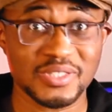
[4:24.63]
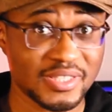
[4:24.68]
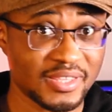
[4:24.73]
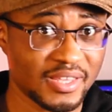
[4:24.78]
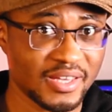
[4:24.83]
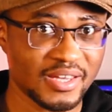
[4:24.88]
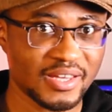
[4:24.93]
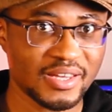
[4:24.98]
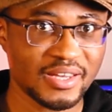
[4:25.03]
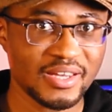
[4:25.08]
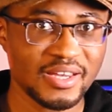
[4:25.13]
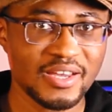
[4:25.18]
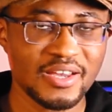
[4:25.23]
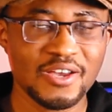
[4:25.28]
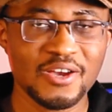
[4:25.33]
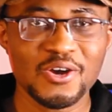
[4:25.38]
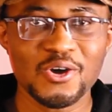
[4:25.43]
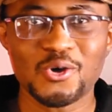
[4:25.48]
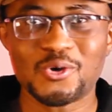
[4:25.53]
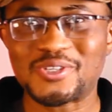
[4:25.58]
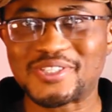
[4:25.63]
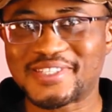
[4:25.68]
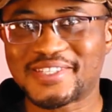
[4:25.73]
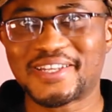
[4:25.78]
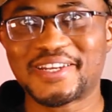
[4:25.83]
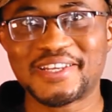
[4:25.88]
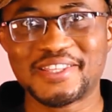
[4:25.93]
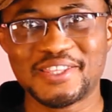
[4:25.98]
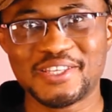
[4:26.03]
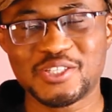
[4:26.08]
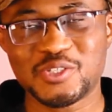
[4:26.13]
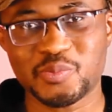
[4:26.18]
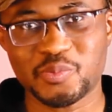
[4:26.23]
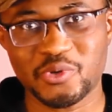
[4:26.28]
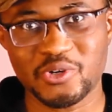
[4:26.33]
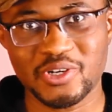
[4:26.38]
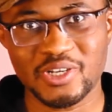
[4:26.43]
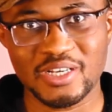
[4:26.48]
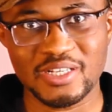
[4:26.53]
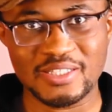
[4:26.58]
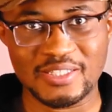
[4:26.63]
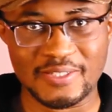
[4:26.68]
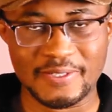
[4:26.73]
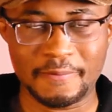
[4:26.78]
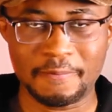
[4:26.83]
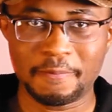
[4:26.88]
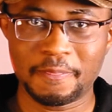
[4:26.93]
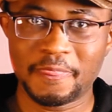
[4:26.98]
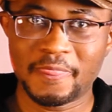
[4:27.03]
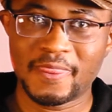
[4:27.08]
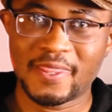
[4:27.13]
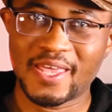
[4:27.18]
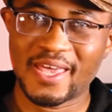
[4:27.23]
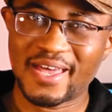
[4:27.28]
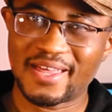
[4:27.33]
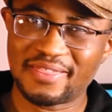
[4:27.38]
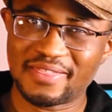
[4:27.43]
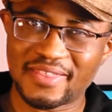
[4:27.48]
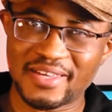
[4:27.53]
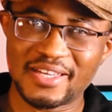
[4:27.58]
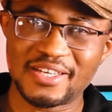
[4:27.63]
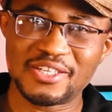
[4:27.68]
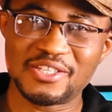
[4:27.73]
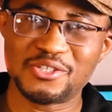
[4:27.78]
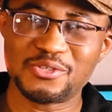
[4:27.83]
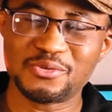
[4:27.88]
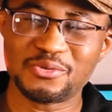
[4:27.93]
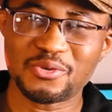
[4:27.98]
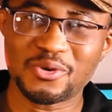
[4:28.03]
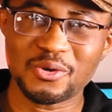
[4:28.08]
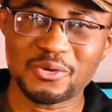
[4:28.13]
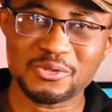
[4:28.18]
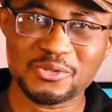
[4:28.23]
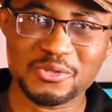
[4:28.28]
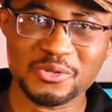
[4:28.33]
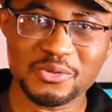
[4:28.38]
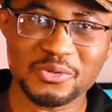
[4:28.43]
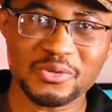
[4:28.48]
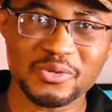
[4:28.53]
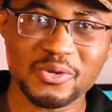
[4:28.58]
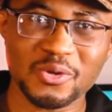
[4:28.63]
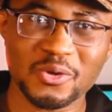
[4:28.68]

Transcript: there concerning this product? And then you also